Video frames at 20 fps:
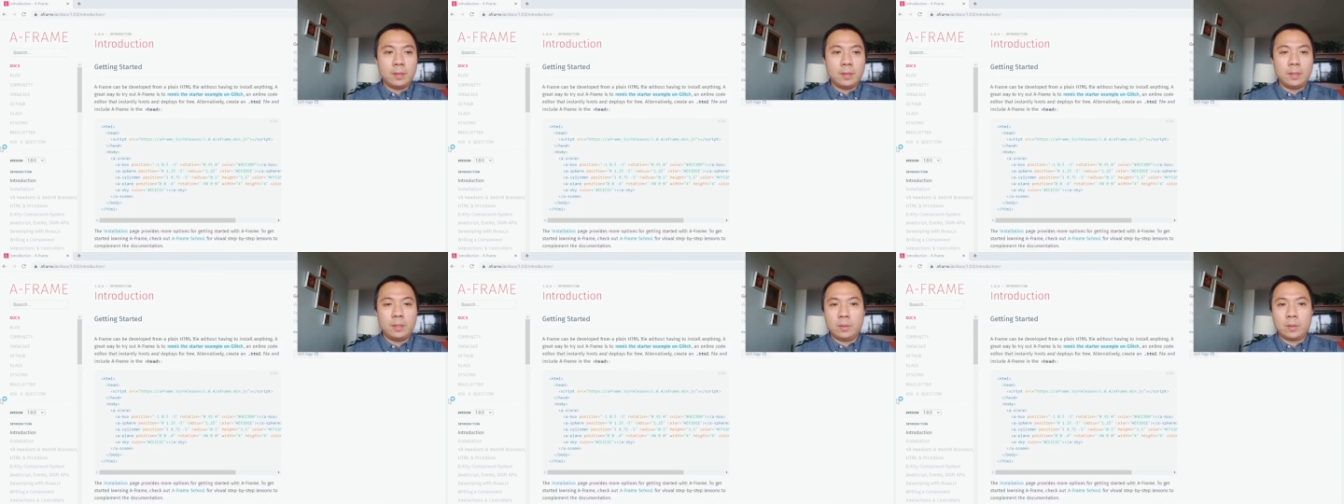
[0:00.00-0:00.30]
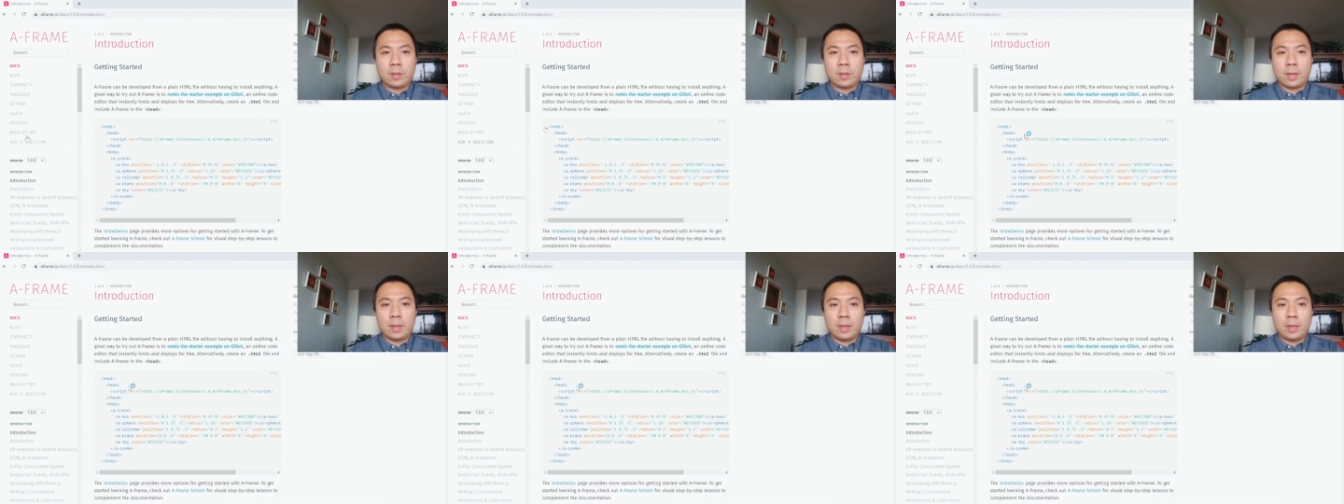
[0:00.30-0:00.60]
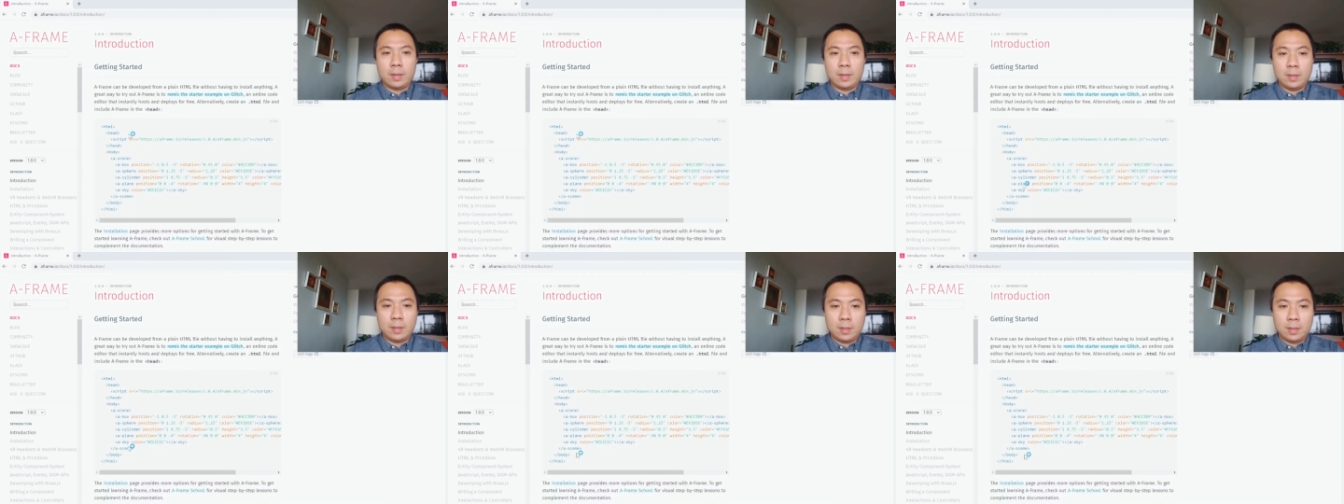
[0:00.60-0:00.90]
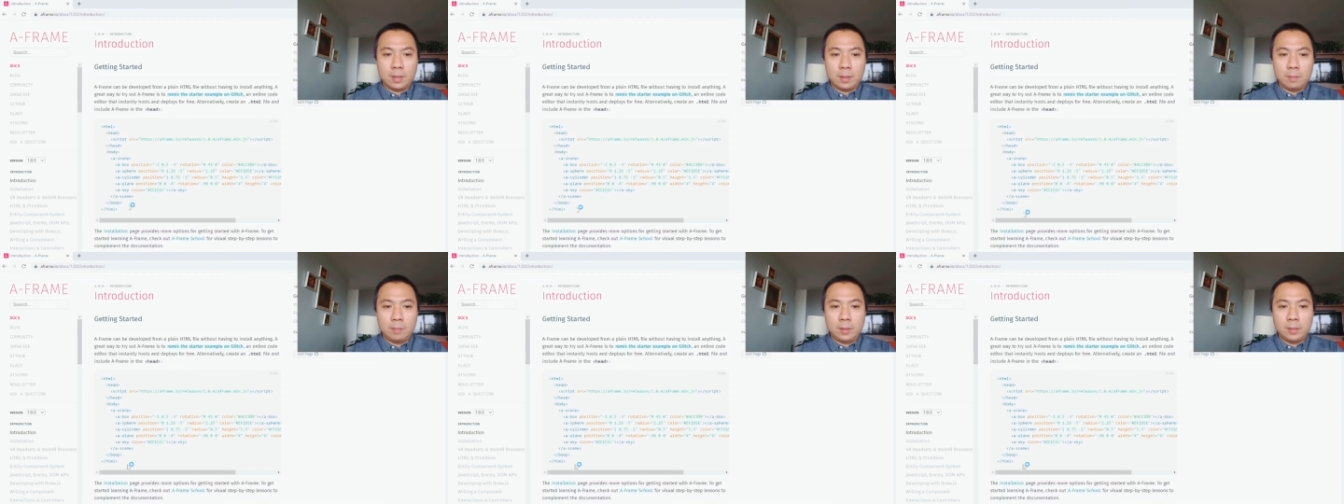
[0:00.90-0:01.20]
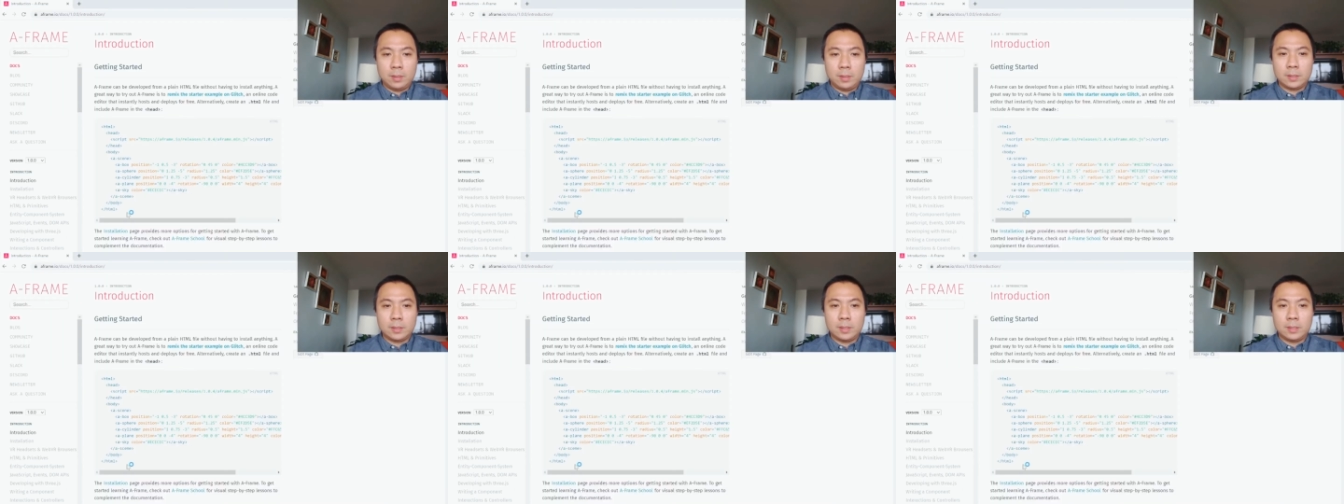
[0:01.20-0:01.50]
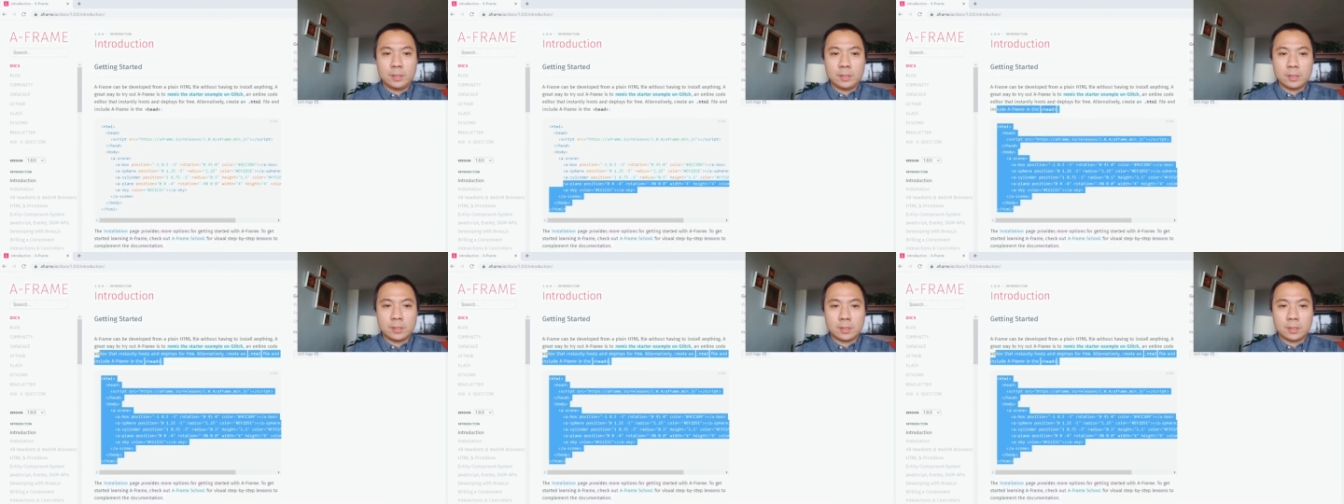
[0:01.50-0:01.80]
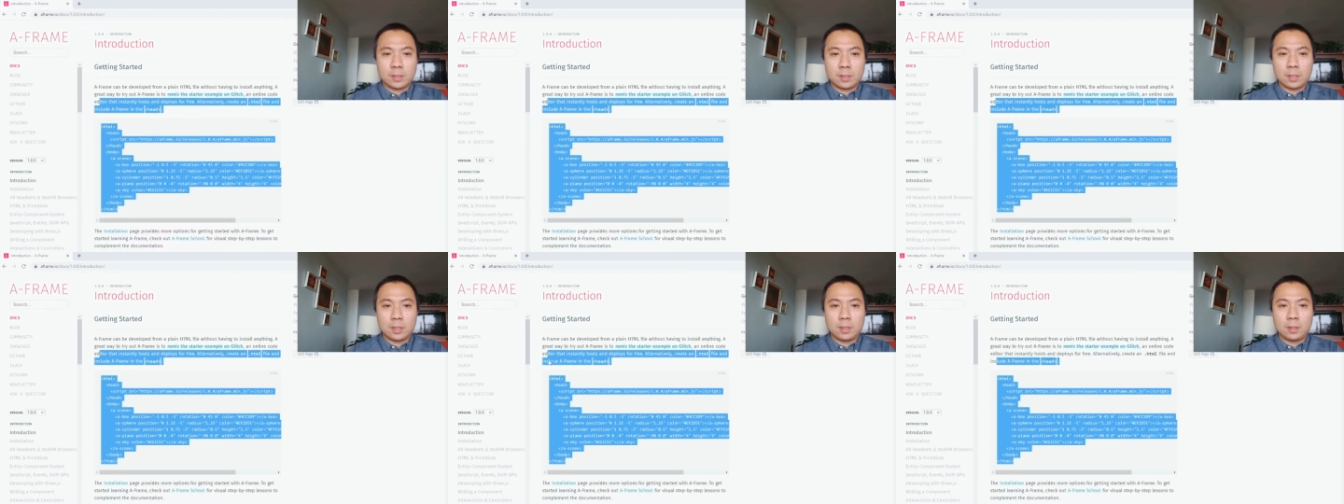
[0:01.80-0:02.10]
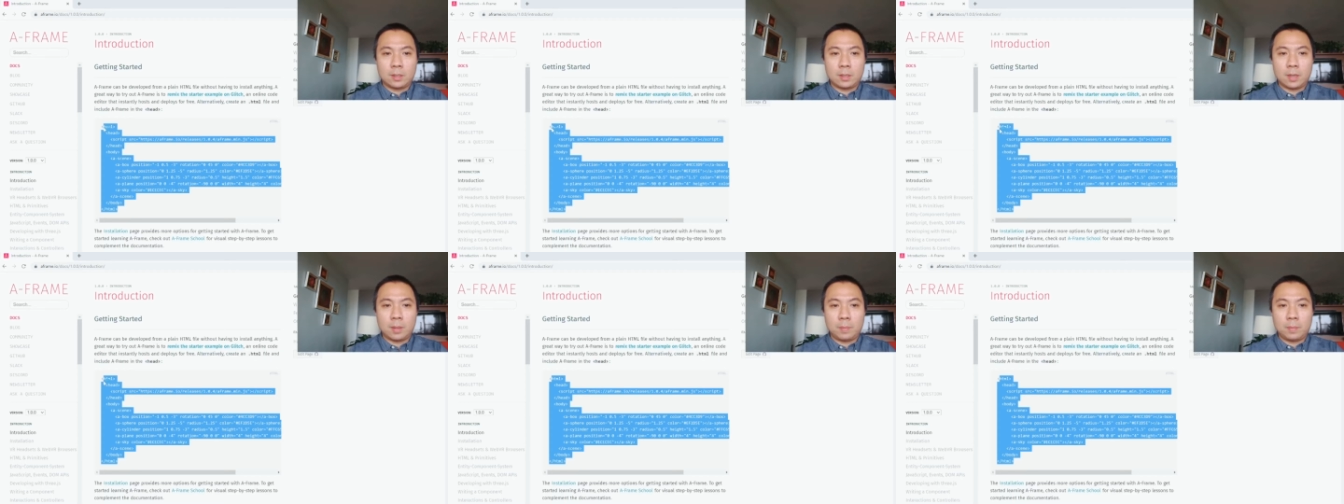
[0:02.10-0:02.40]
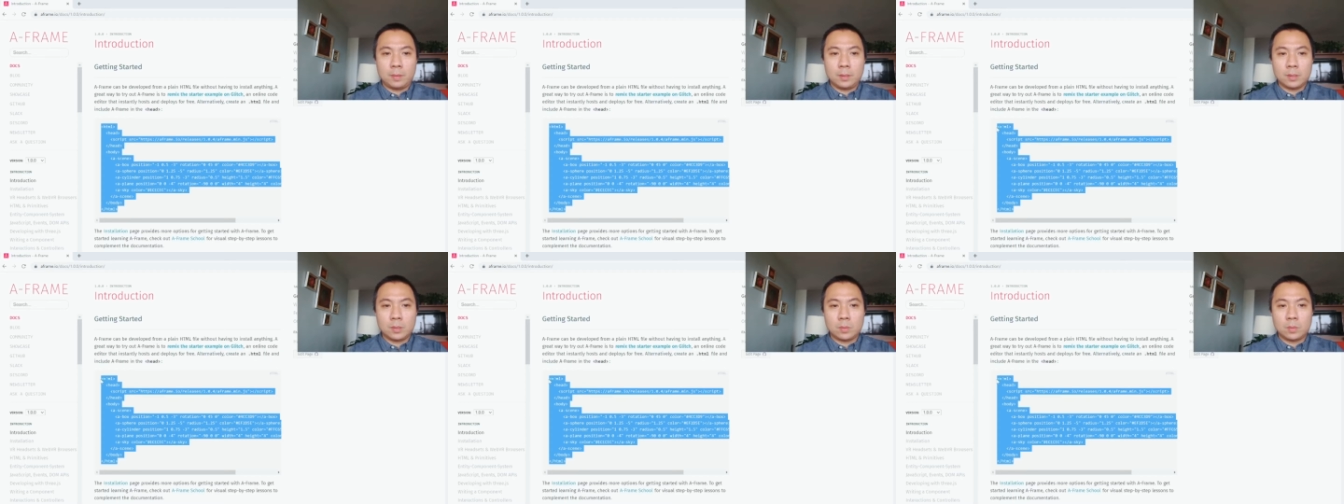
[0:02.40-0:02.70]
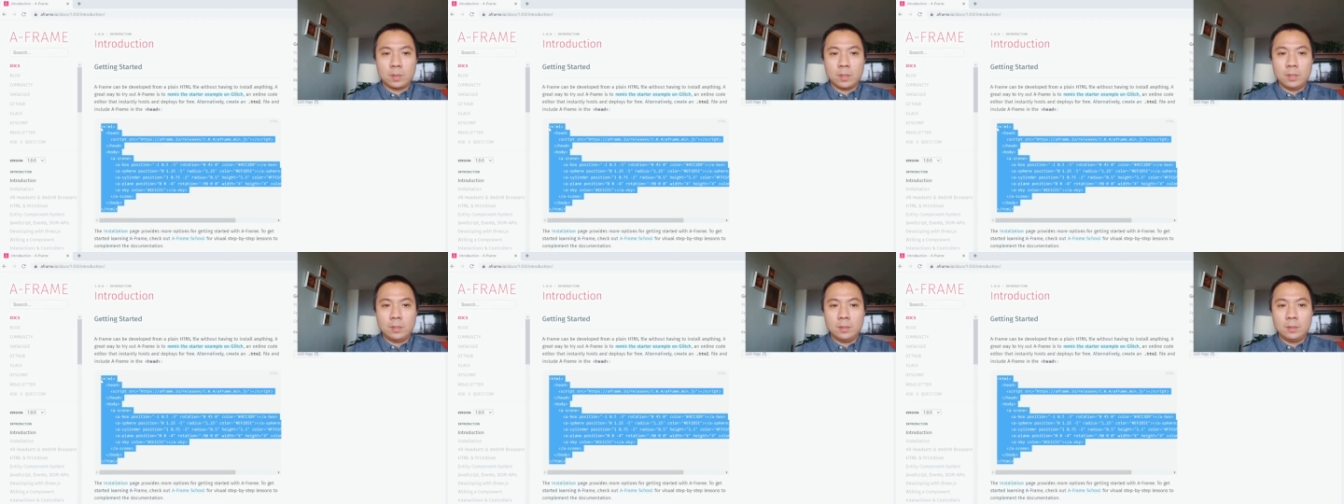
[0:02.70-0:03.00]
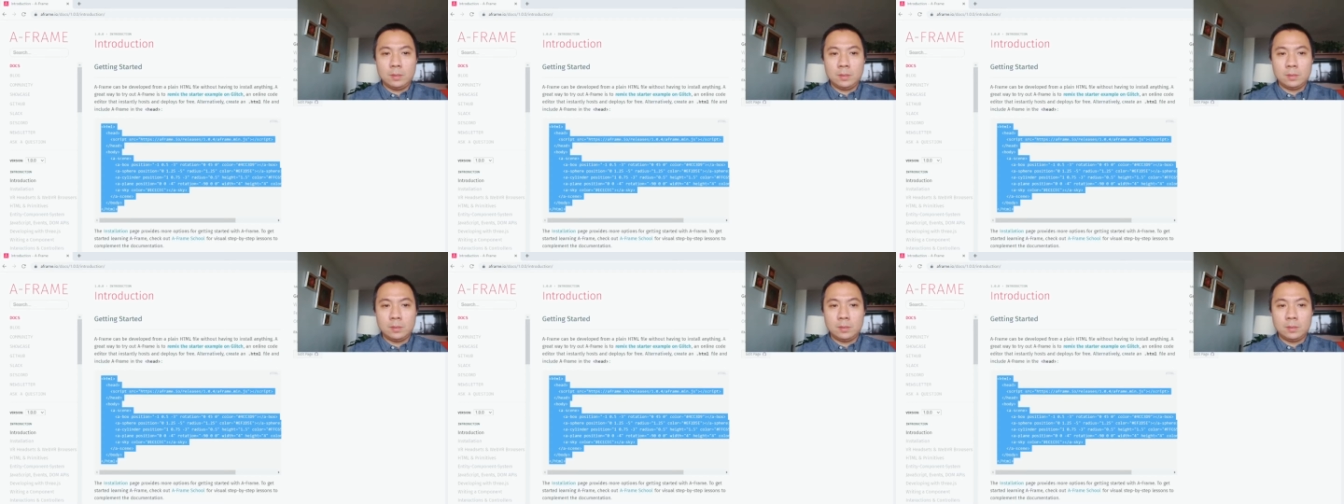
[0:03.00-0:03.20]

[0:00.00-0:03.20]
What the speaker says: you can immediately just copy this one.